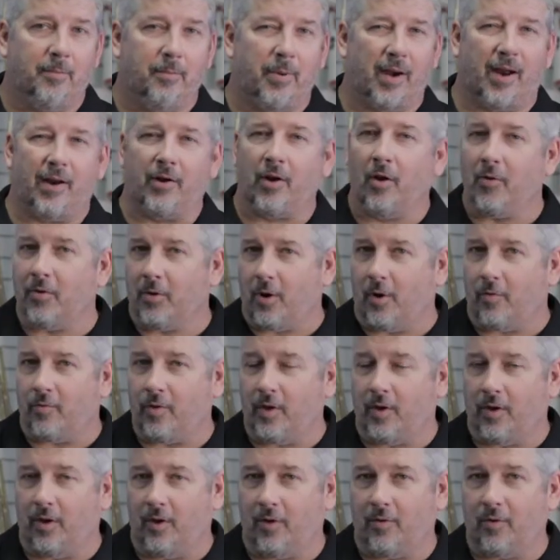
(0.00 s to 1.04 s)
but I don't know if
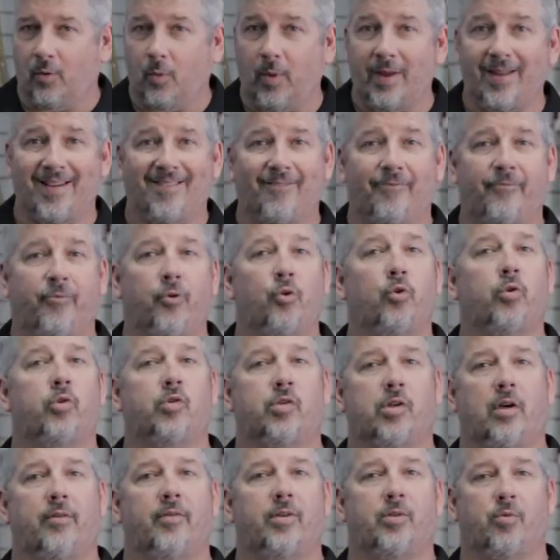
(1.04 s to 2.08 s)
you know that we have full
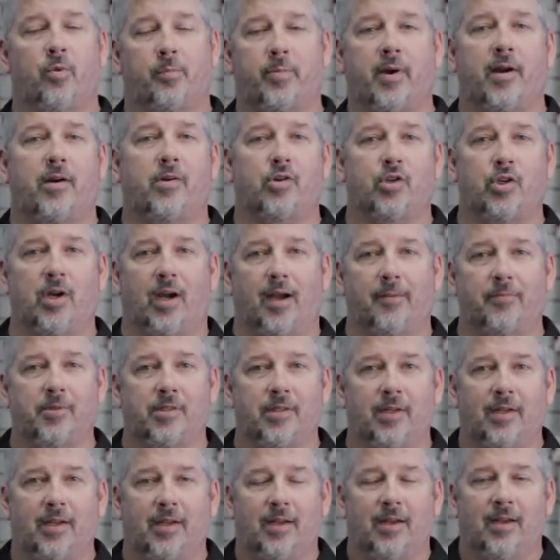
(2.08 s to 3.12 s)
service repair shops.
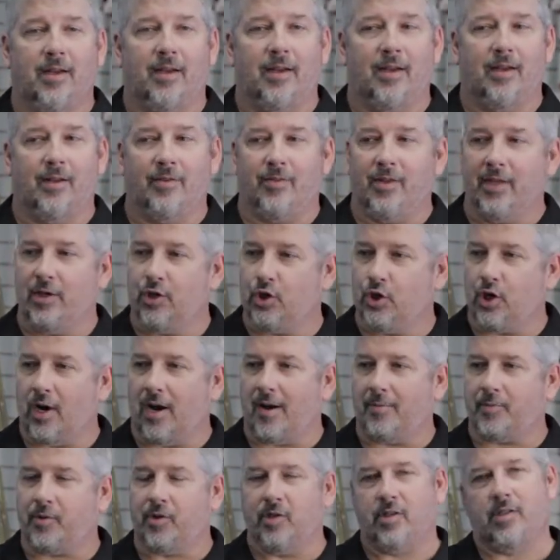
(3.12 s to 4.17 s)
Uh, these
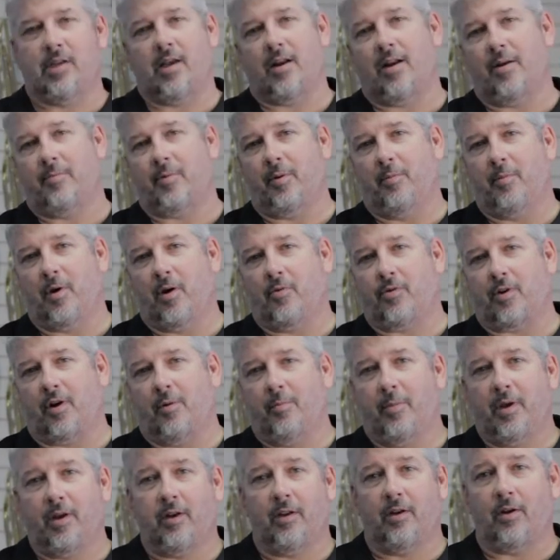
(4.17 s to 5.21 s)
shops are set up in both our
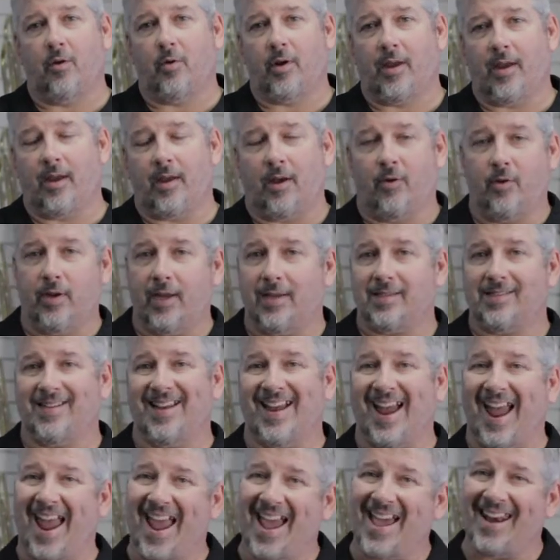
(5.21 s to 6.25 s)
Midland,
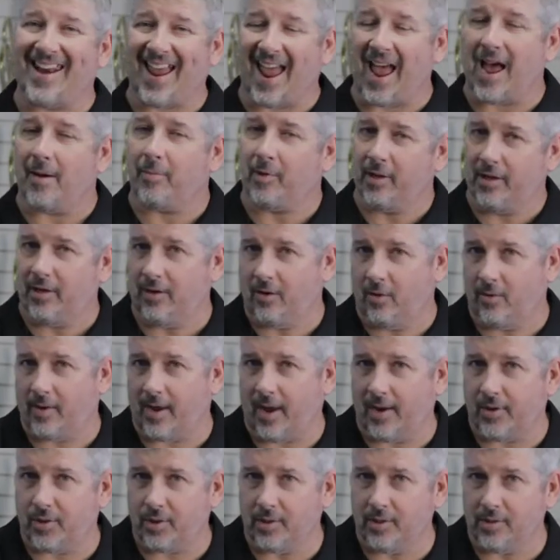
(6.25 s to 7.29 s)
Odessa, and Abilene
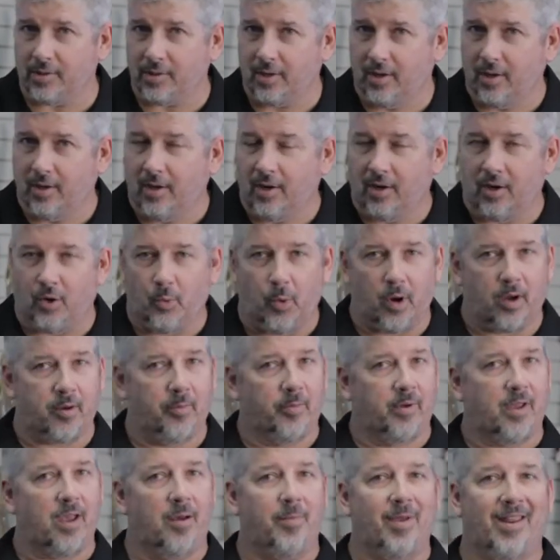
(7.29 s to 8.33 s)
locations. You're
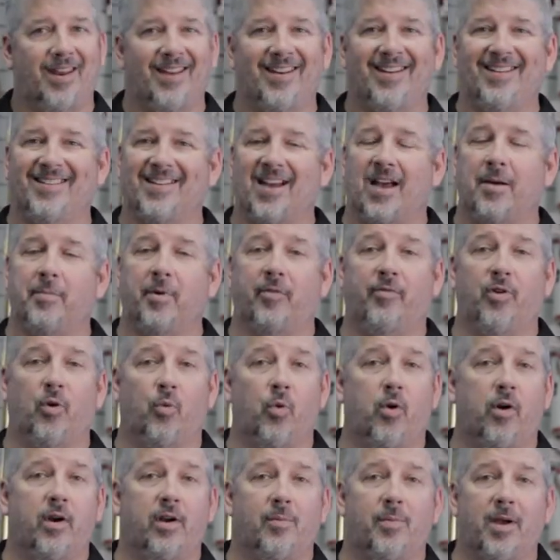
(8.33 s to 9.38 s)
welcome to come in anytime if you're
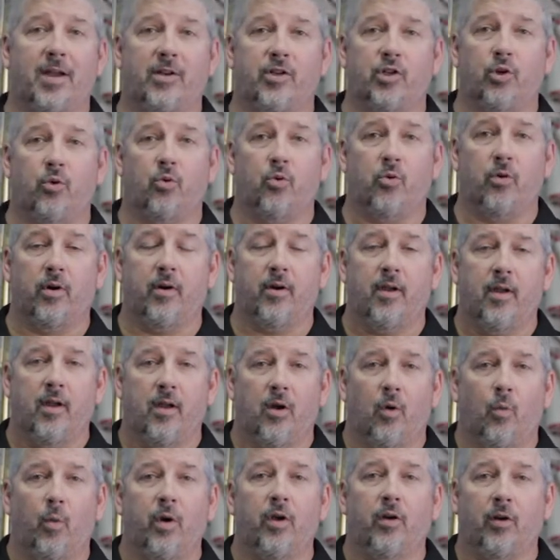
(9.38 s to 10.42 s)
worried about your horn.
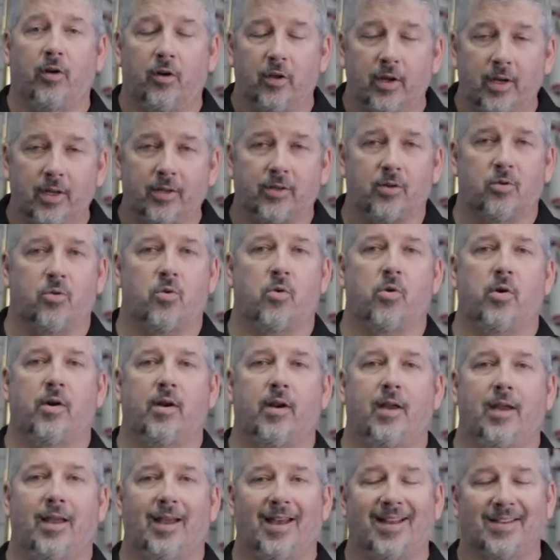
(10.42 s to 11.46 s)
We'll look at the
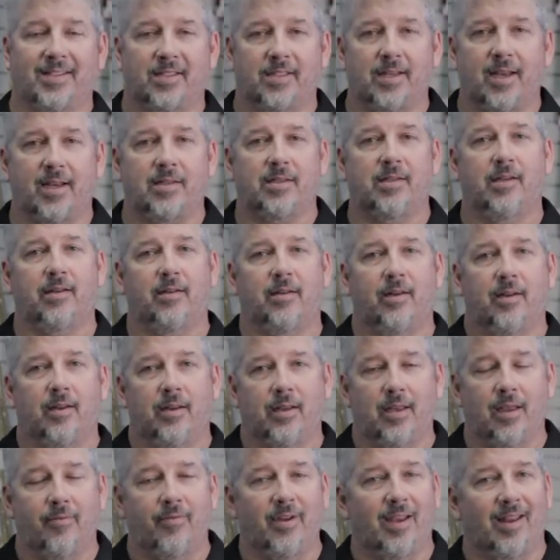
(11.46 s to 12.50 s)
horn, assess it,
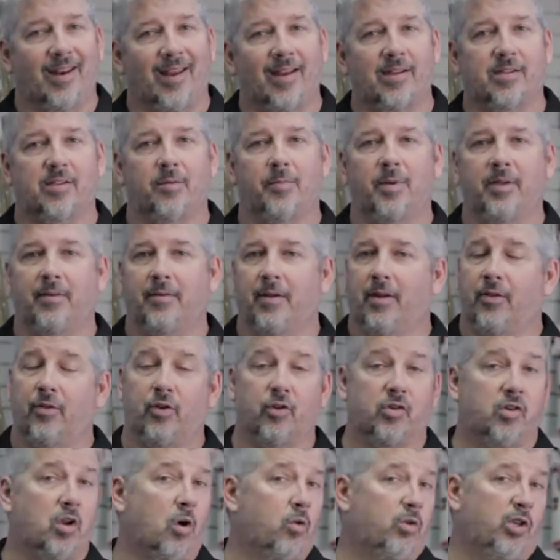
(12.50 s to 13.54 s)
give you an estimate.
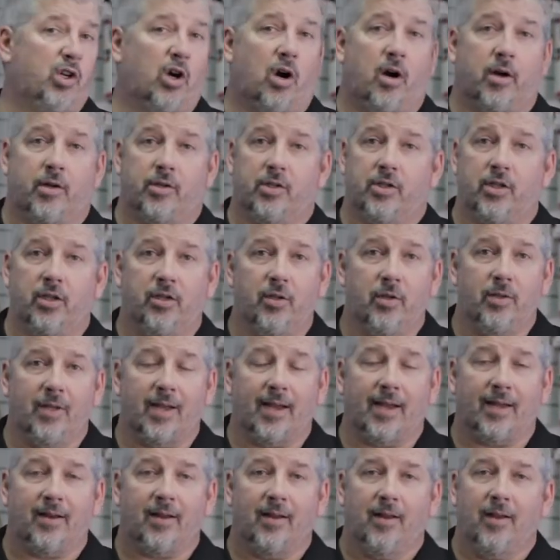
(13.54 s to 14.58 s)
There's no charge to do
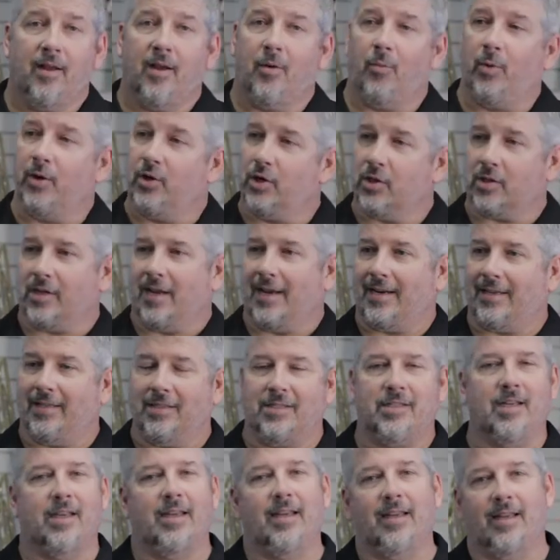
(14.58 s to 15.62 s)
that. We just like to
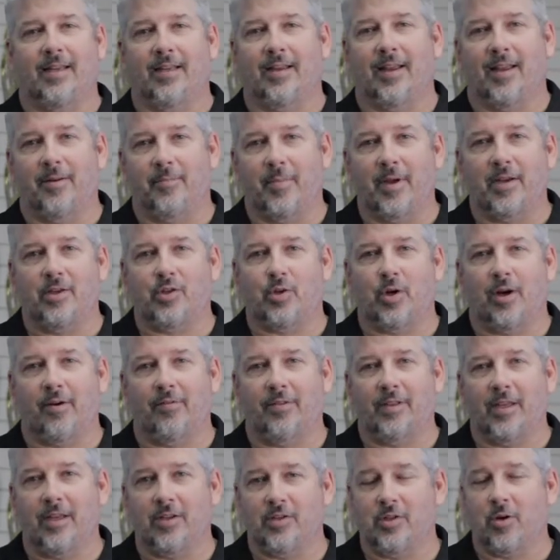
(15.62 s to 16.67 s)
see you and, and make sure
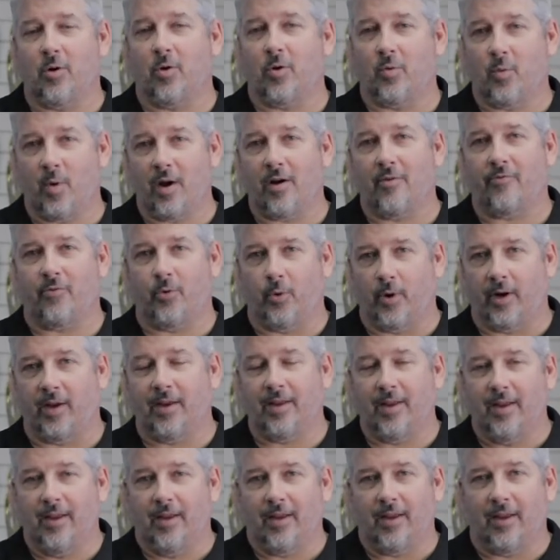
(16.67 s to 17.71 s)
everything's going well for
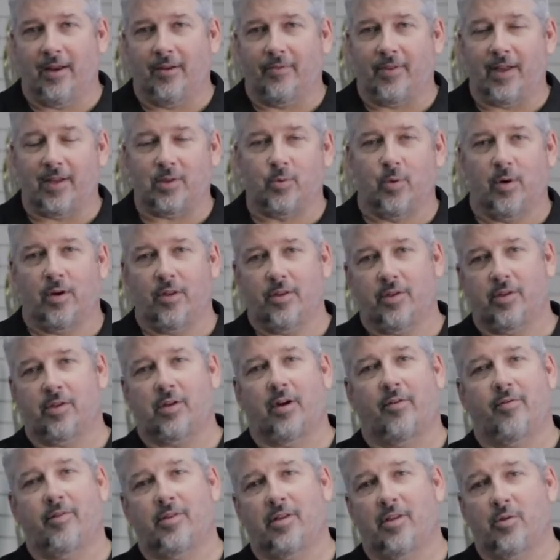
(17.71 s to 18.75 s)
you. And if that's one of the
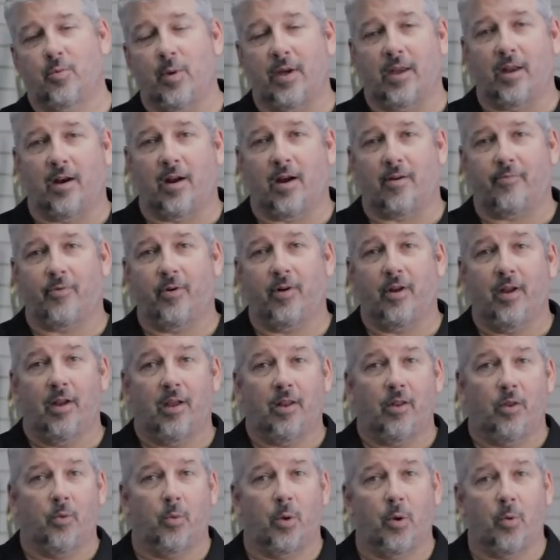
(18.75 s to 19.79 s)
services we can offer,
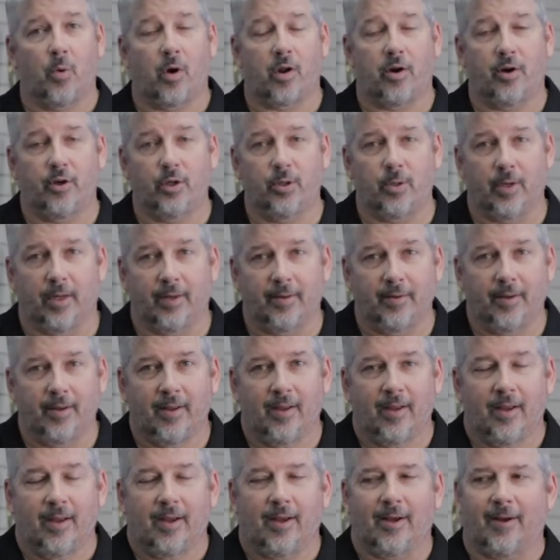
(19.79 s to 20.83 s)
then we want to do it.
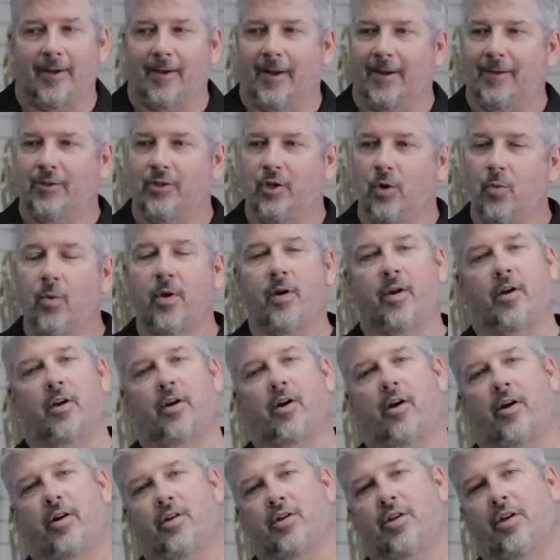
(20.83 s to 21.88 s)
Uh, I do want to
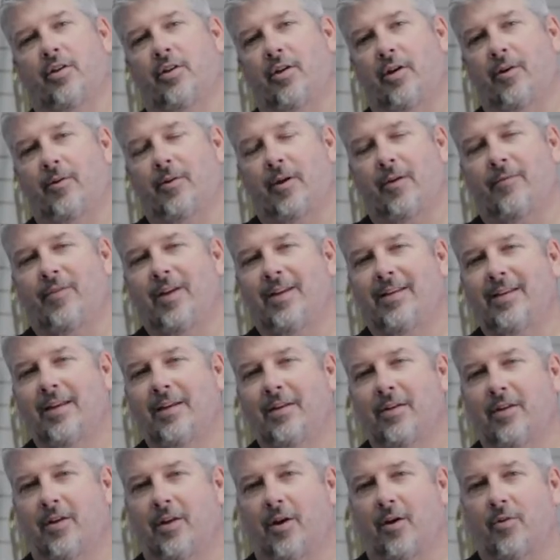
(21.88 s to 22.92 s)
encourage you, though, if you
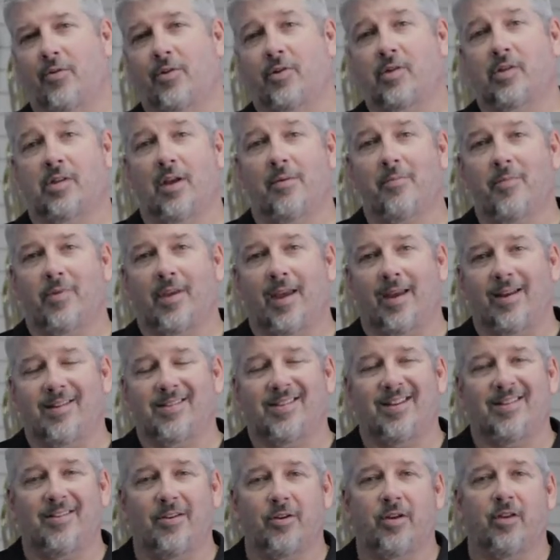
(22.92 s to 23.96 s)
didn't know, there's some
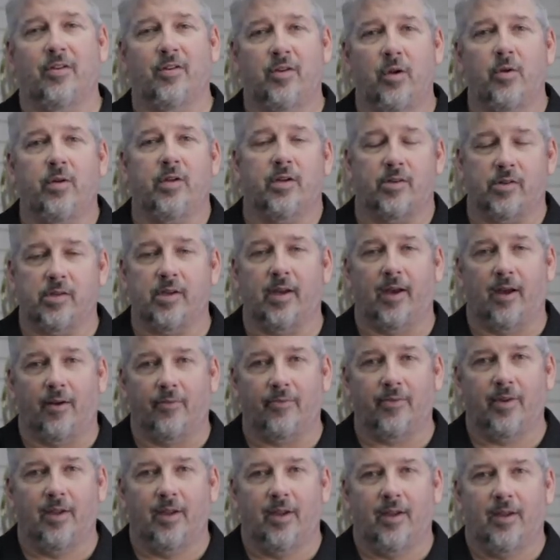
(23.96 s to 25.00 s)
things that you can do
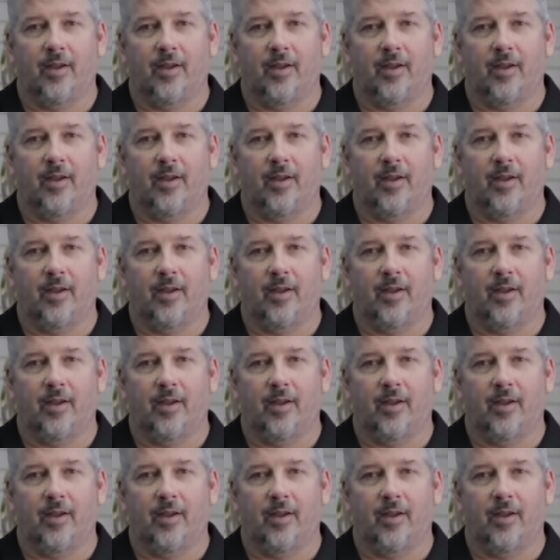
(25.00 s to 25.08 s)
yourself.